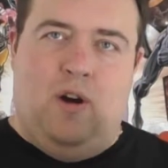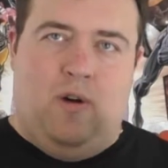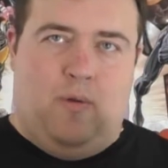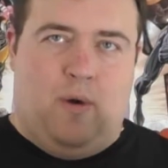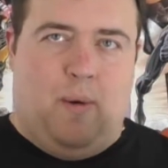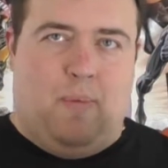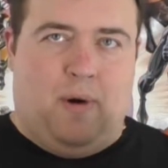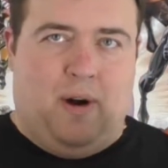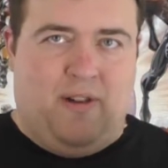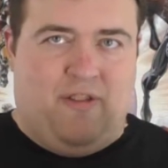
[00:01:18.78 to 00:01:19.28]

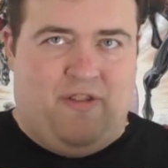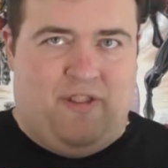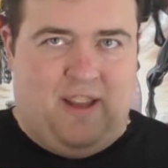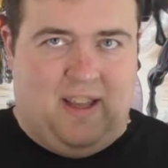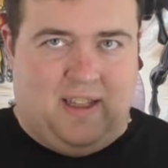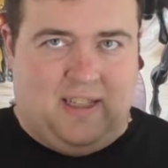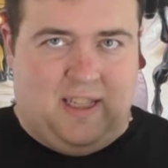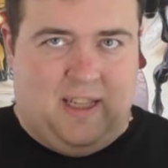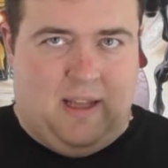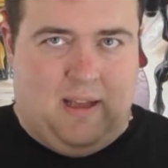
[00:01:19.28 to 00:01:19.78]
rubbery
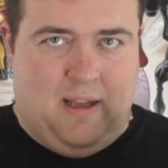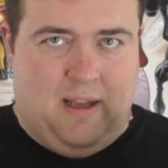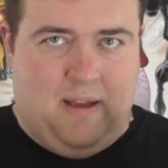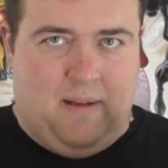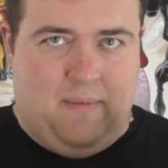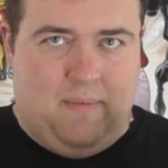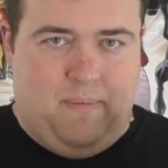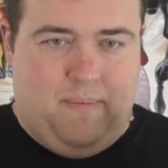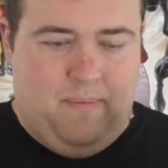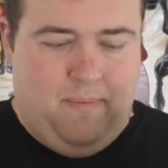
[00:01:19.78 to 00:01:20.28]
feel to
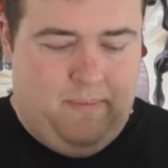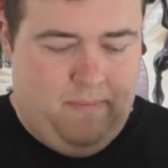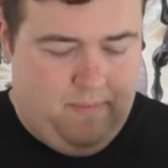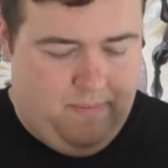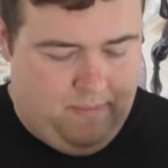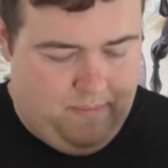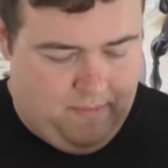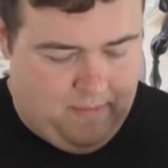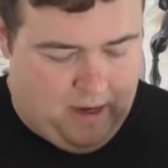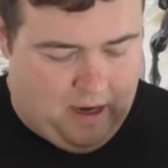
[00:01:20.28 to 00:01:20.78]
the
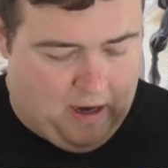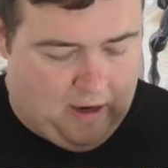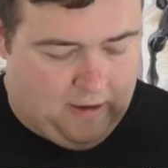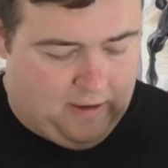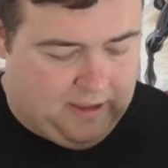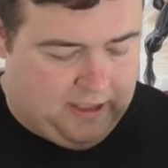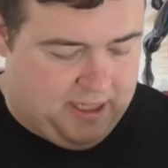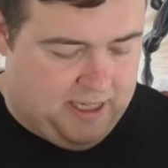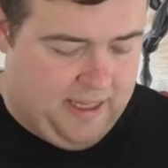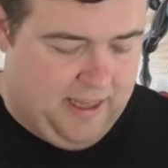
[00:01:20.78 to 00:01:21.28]

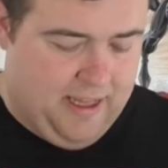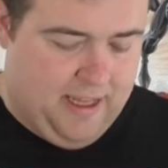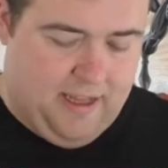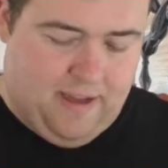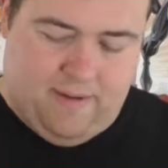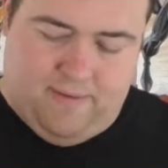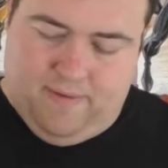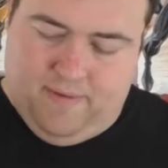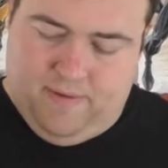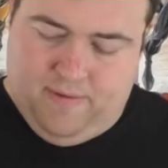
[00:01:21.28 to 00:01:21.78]
art, and
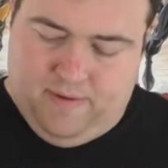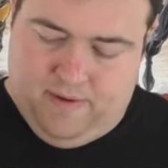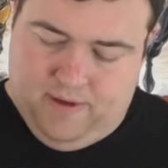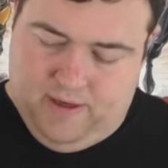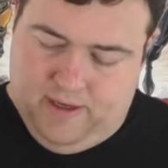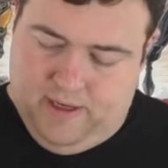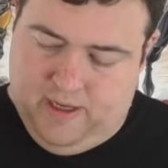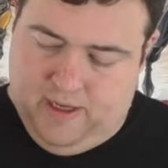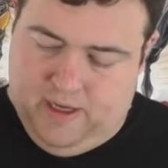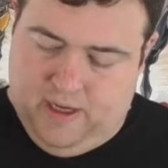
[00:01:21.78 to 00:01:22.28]
the
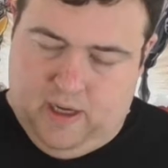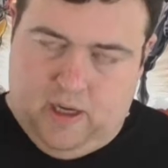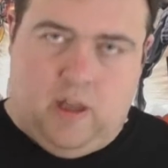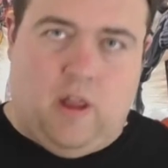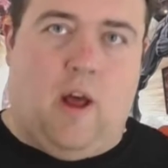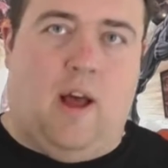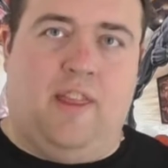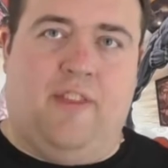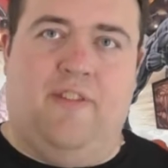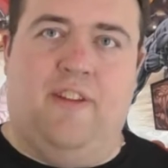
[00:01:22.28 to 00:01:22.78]

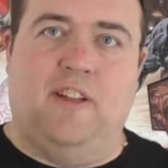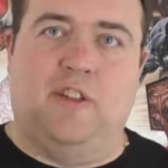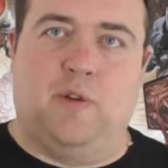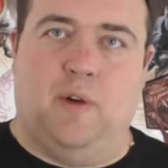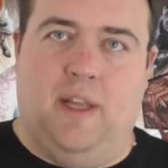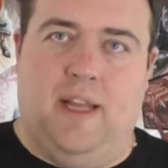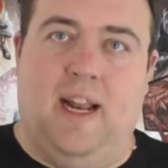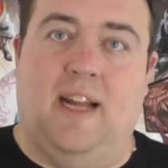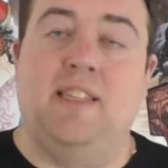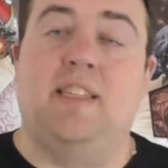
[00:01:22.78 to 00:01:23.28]
cloth feels
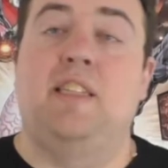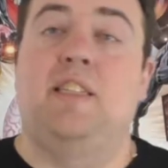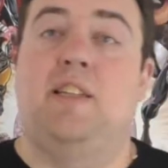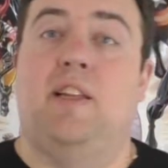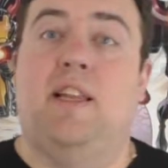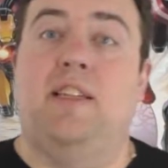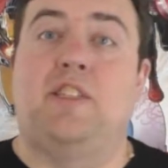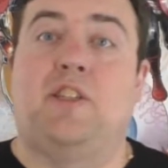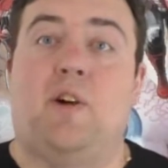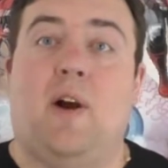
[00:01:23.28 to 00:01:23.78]
really nice. Let's
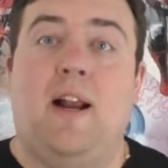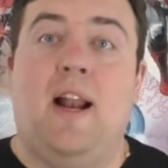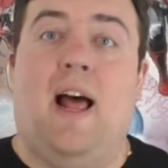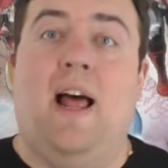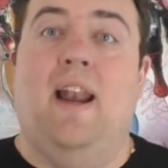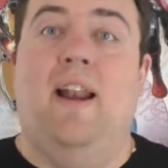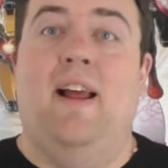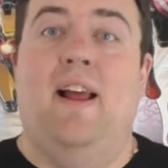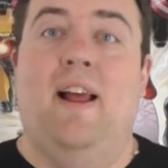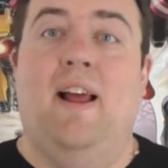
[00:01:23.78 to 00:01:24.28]
let's try it
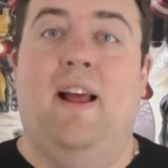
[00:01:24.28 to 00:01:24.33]
on.